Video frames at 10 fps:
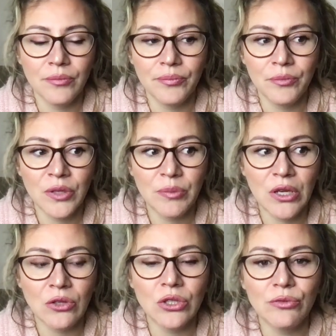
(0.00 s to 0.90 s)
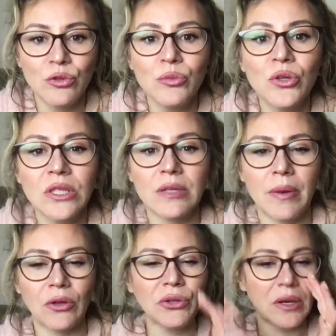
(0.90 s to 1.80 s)
but because the full moon is
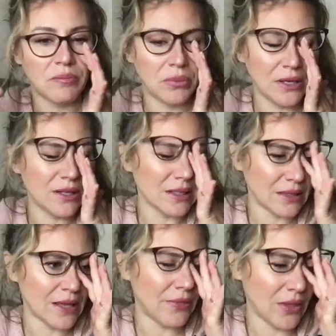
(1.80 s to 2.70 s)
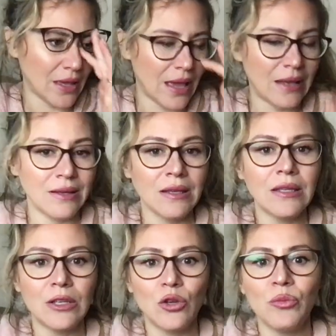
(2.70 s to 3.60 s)
about completing something, ending
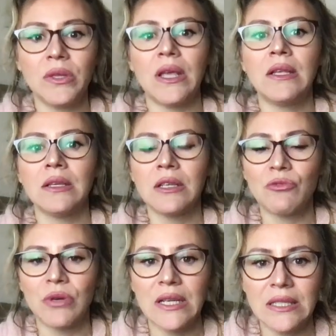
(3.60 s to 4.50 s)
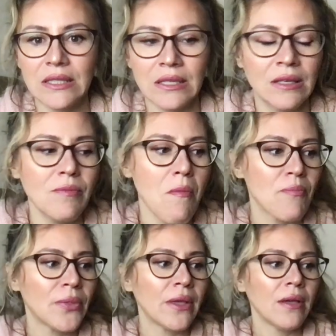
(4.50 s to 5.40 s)
it, illuminating it, releasing it,
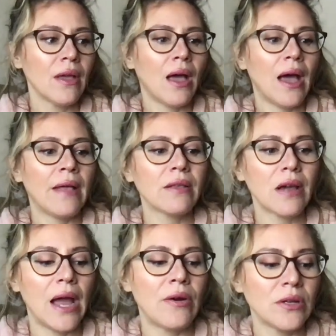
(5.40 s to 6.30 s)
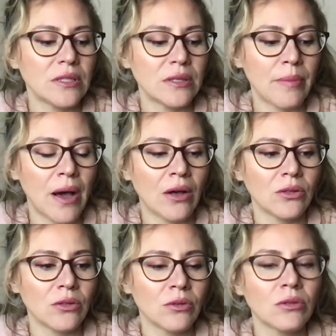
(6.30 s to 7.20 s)
and Chiron is
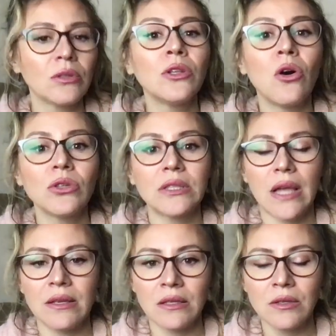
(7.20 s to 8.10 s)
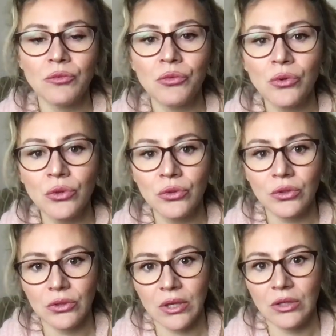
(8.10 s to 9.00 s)
about long-standing
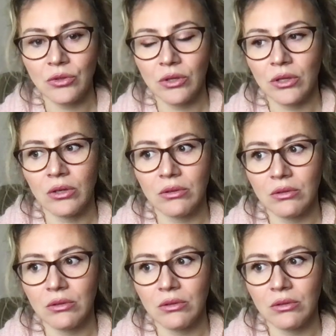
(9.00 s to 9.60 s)
wound that you cannot,